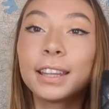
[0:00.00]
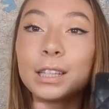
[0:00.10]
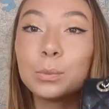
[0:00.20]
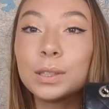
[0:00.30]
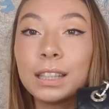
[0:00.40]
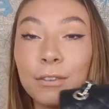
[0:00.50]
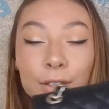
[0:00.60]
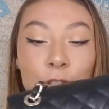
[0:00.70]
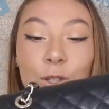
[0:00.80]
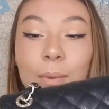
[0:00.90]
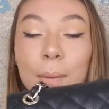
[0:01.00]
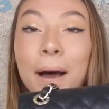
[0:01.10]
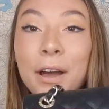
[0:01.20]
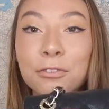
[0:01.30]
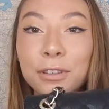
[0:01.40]
This was given to me
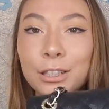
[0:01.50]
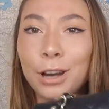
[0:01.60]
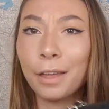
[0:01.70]
by a friend.